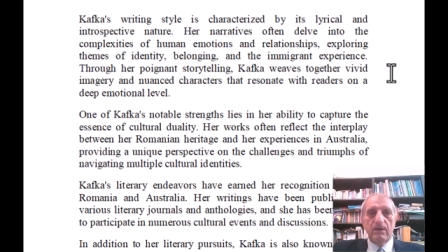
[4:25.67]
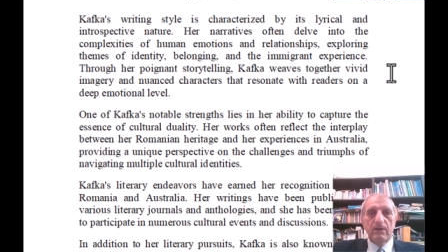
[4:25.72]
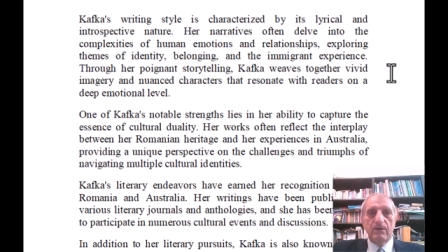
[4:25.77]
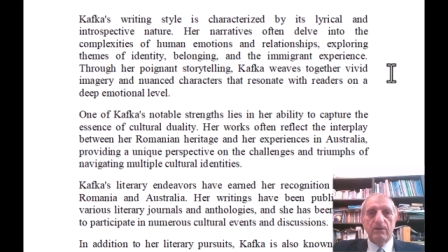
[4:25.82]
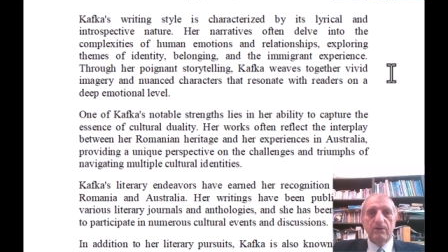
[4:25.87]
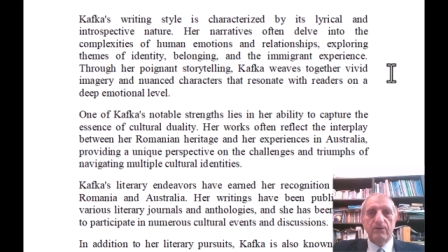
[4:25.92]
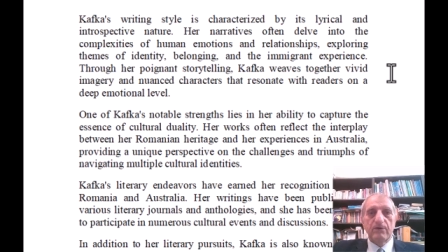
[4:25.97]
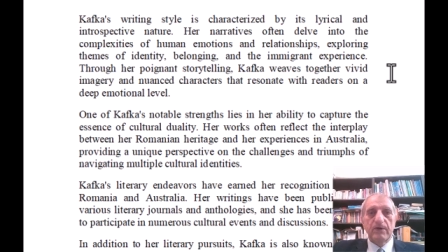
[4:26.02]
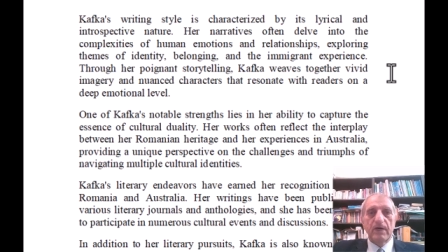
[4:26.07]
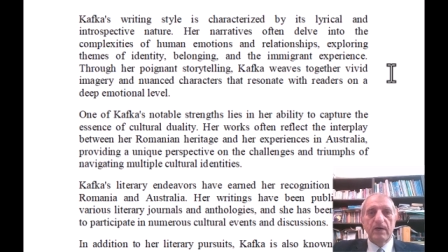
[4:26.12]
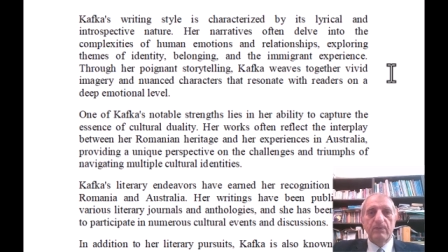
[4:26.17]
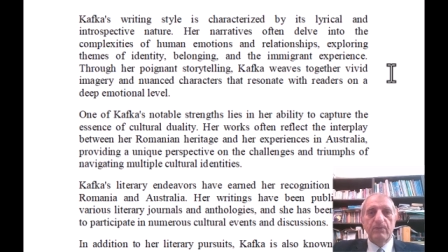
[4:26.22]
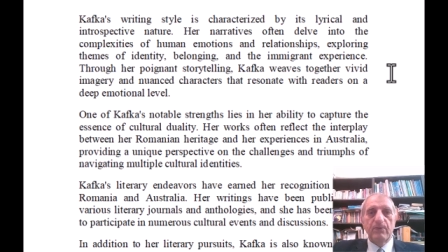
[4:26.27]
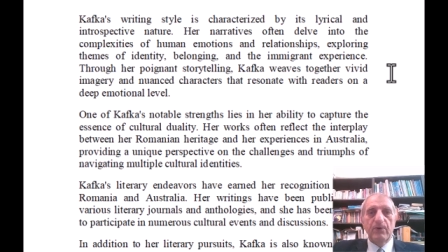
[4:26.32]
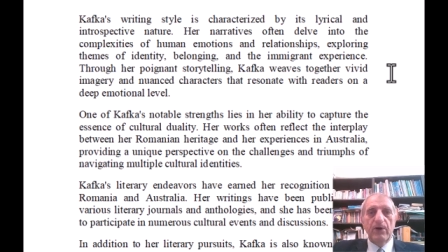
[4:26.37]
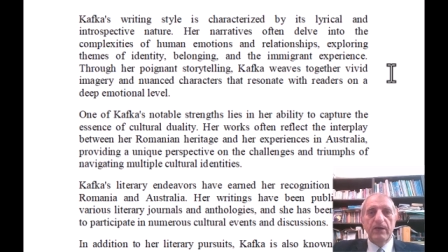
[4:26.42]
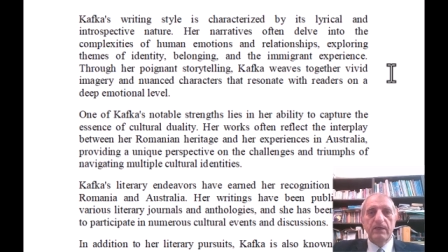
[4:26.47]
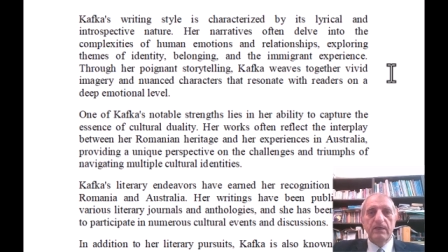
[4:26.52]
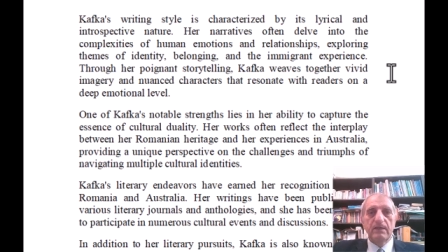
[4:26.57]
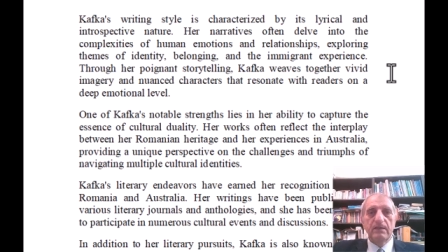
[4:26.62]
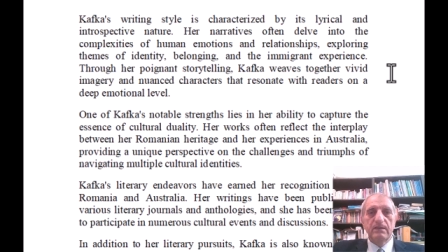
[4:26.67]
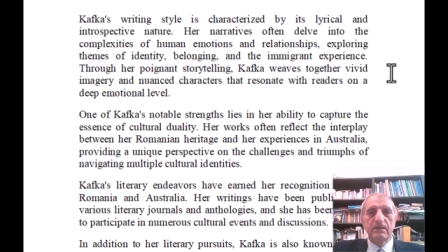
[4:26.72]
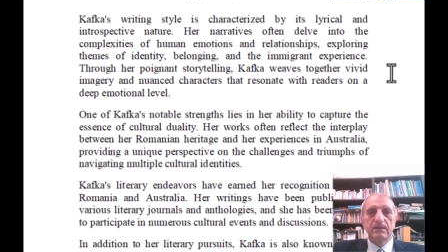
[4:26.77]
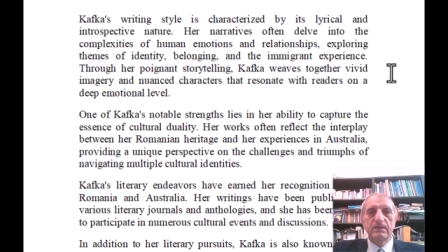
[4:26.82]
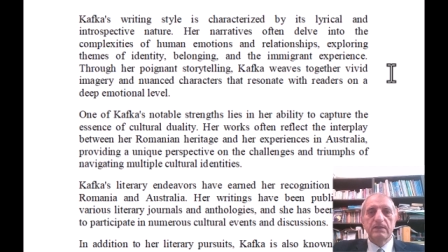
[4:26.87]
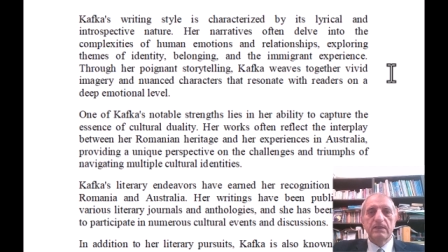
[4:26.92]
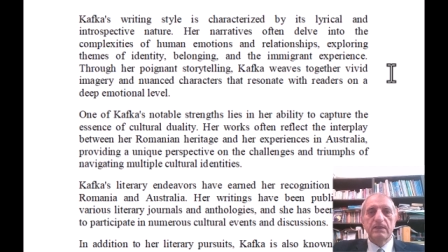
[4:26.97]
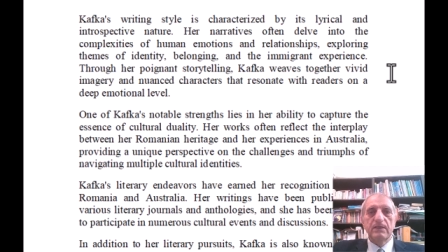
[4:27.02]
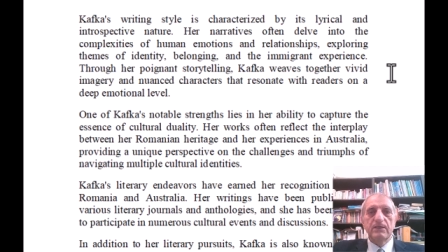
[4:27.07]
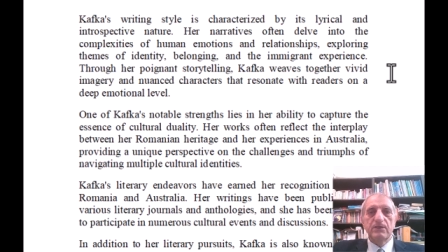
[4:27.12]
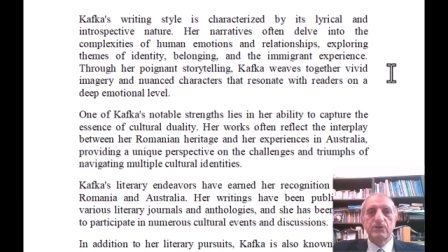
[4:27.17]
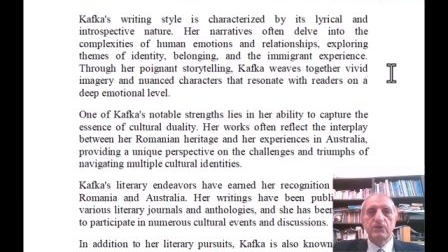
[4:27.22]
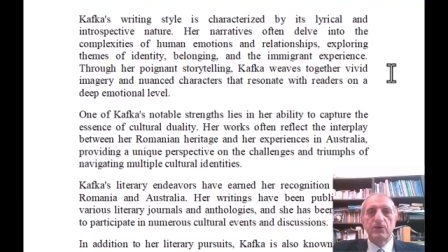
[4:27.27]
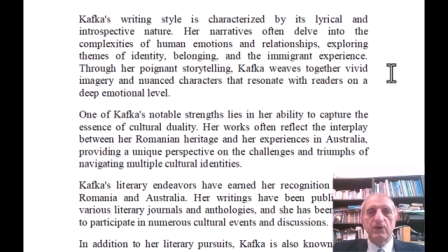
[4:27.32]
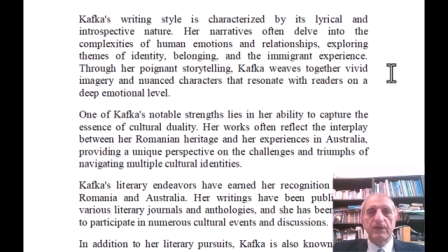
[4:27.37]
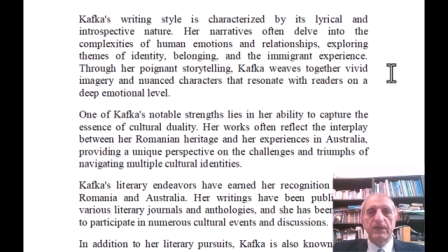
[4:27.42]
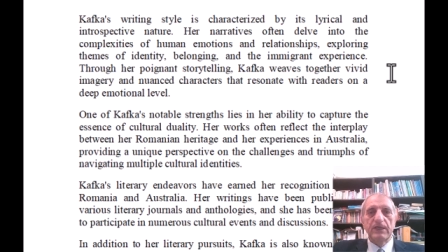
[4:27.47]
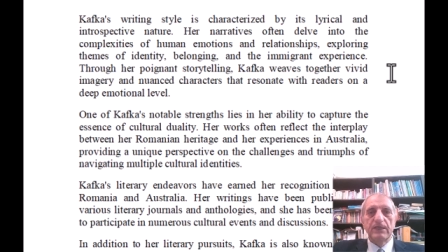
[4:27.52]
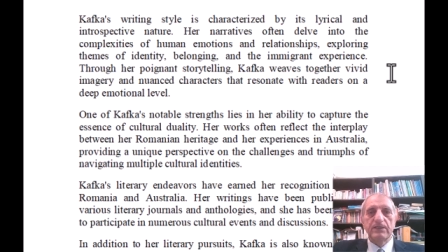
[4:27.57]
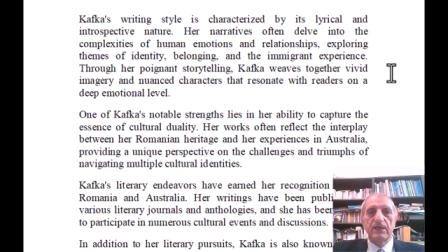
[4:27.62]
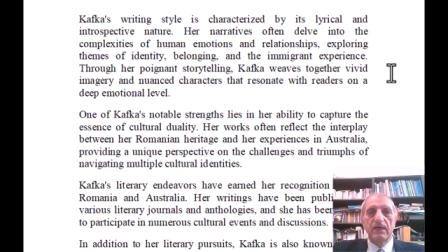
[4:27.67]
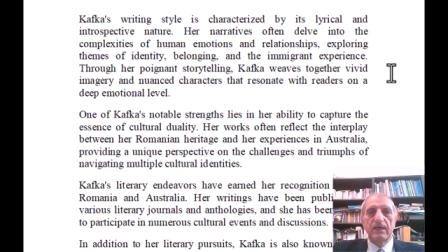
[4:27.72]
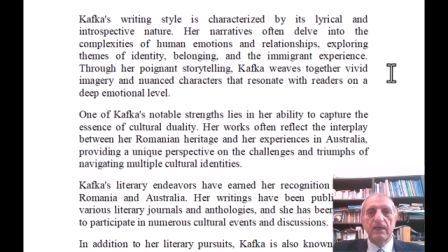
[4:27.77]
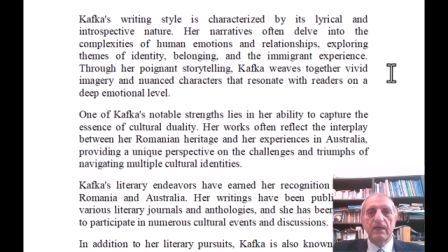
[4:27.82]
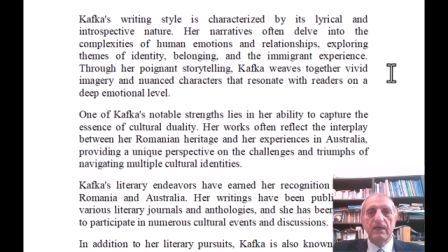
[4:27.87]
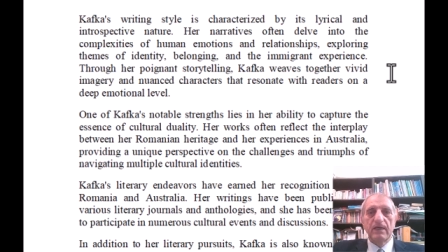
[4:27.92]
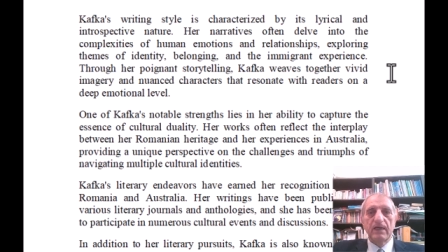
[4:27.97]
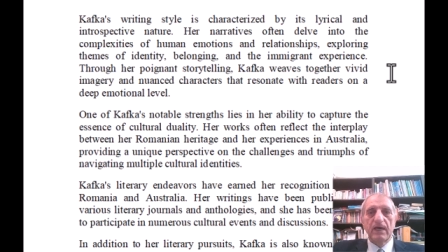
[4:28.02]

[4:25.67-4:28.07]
Through her poignant storytelling,